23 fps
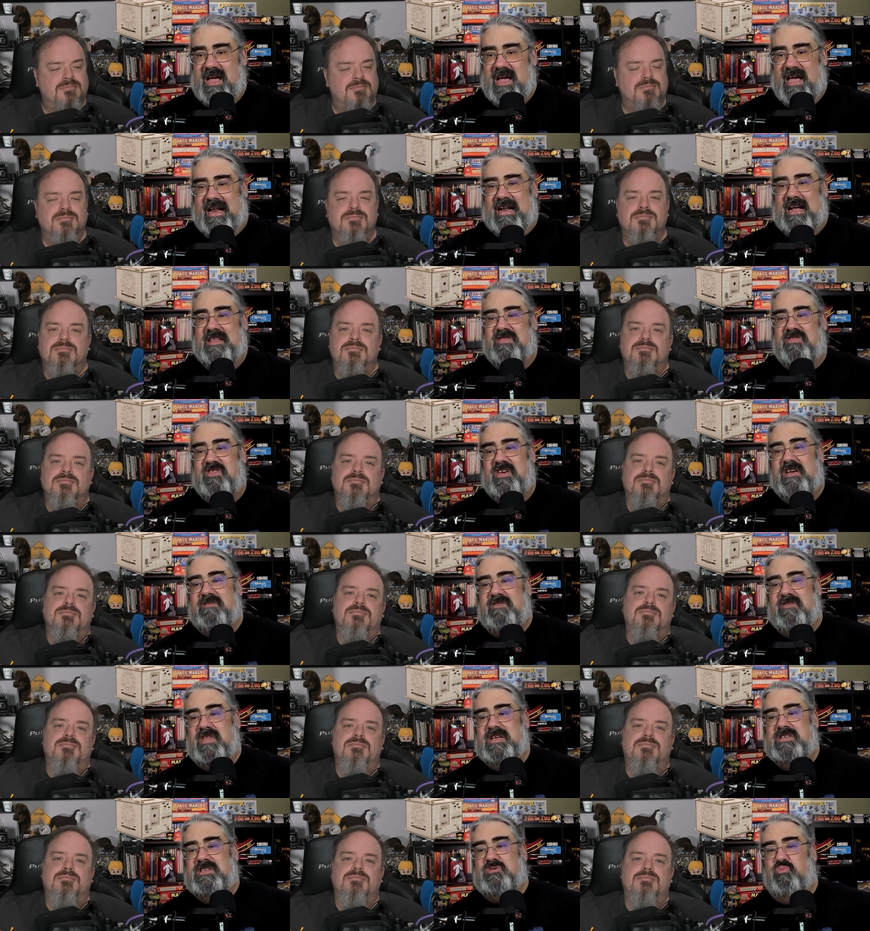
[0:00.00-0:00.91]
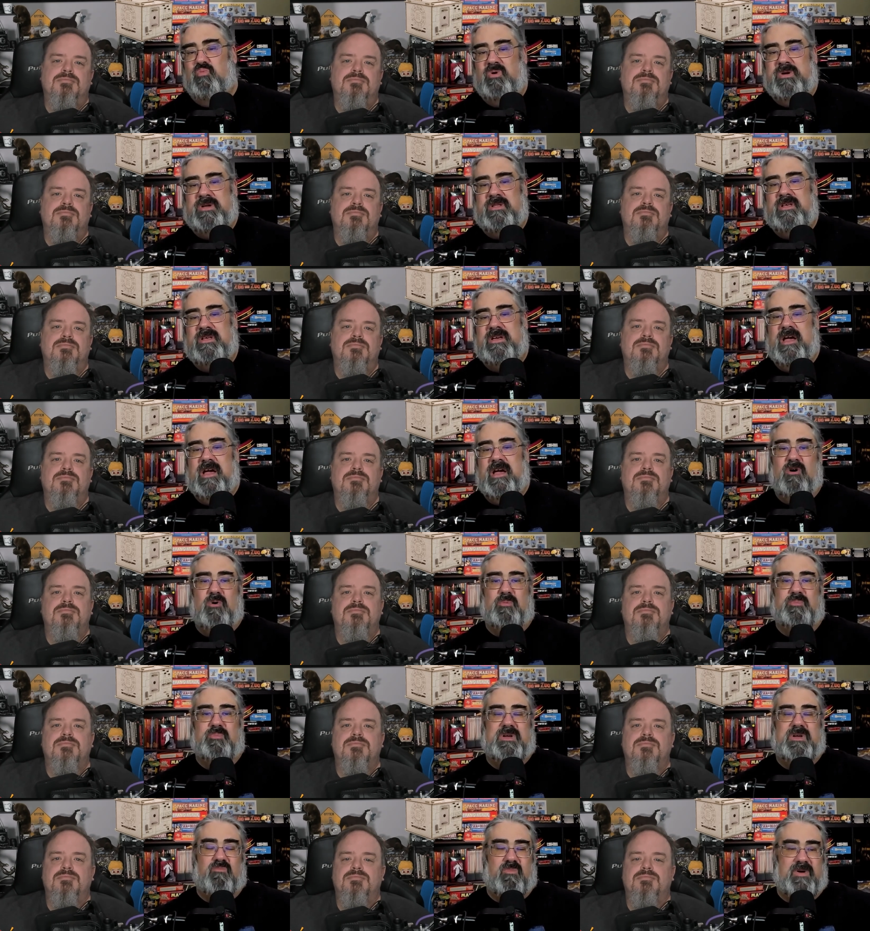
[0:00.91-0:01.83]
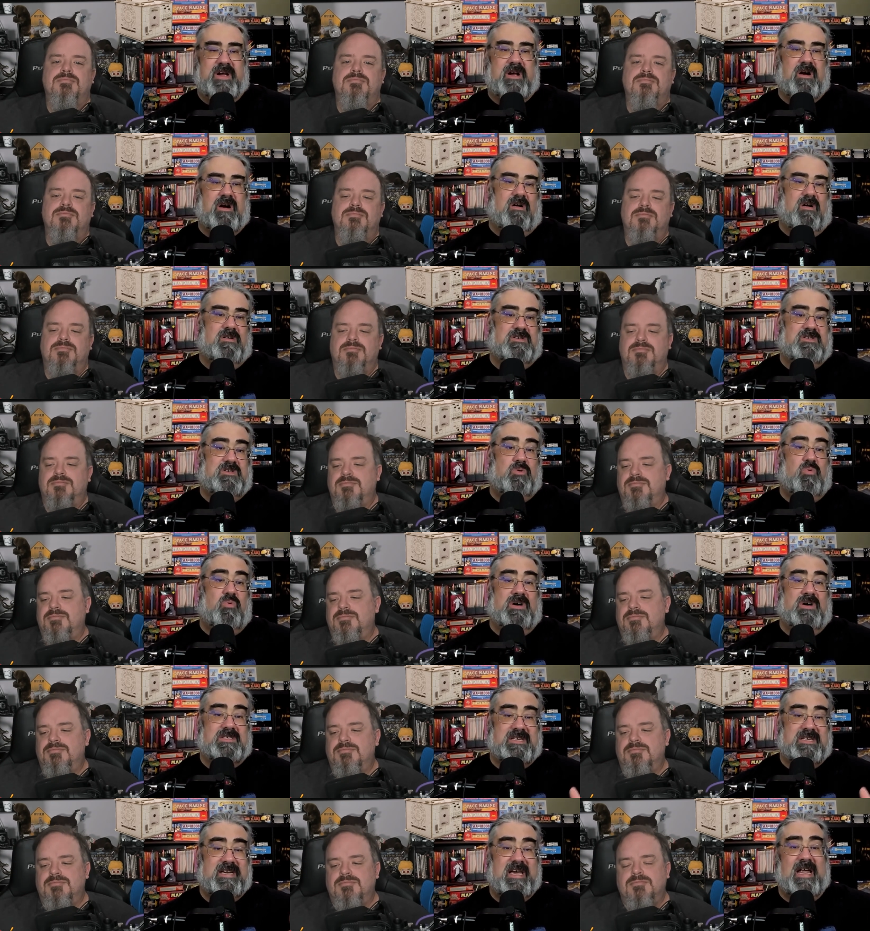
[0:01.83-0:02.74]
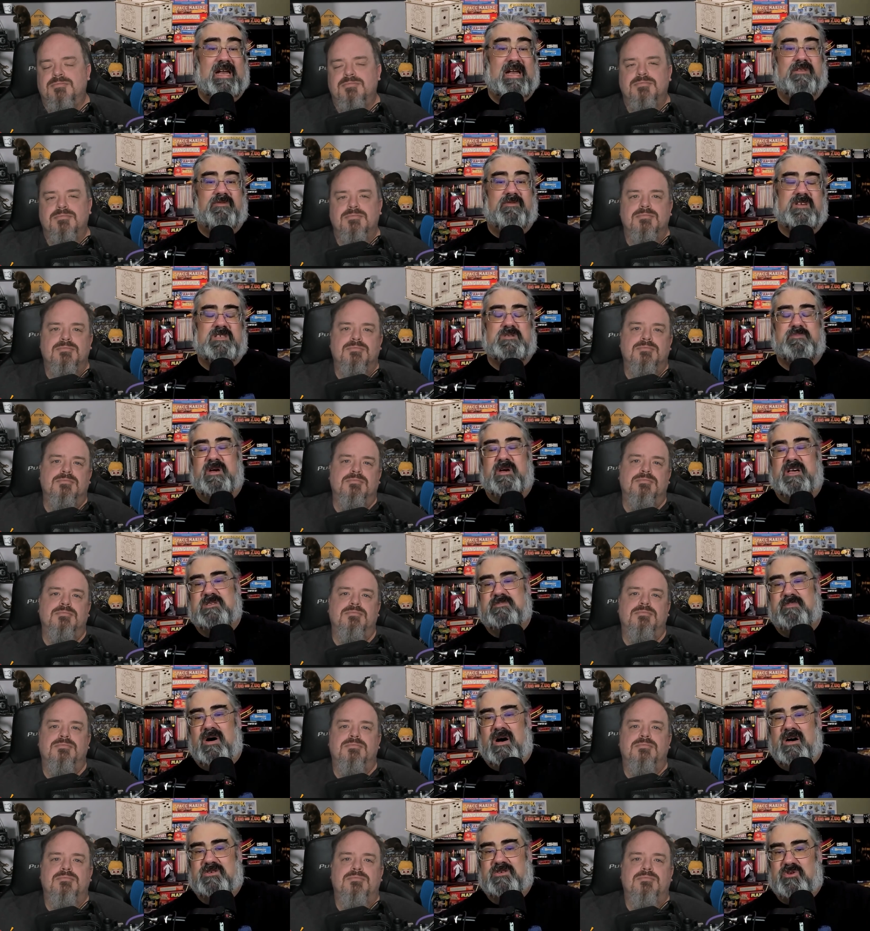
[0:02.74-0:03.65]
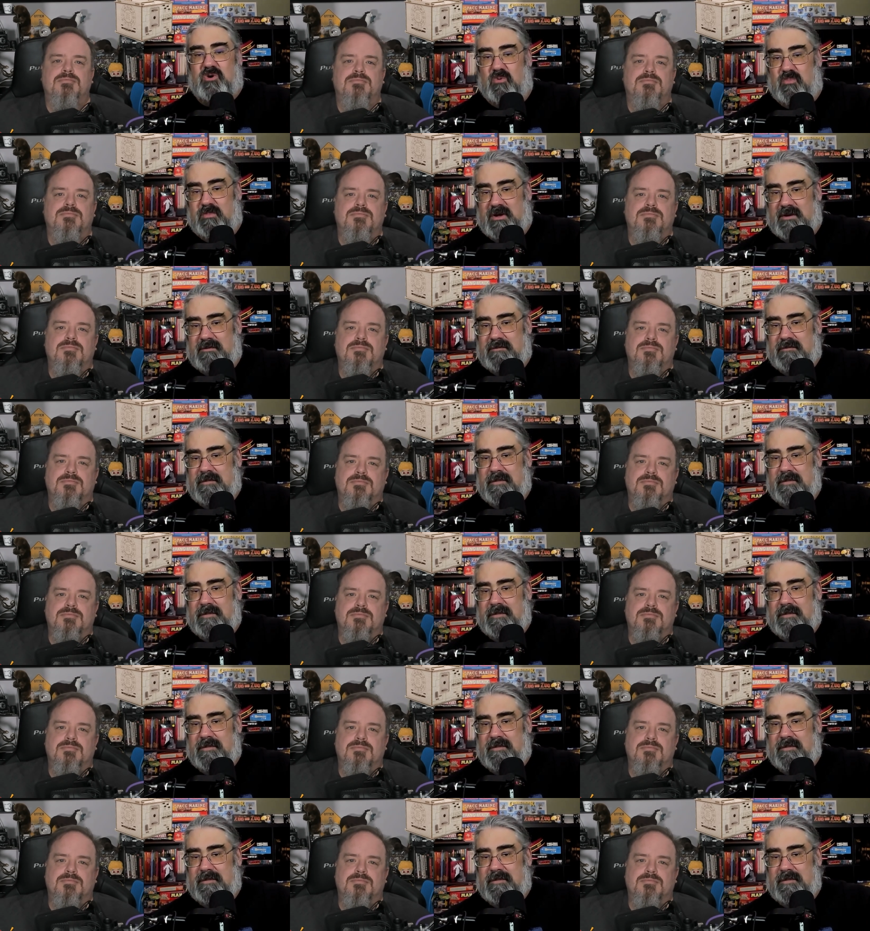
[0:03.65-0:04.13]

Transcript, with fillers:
Speaker 1: And I think this really helped in regards to us getting the Space Box open.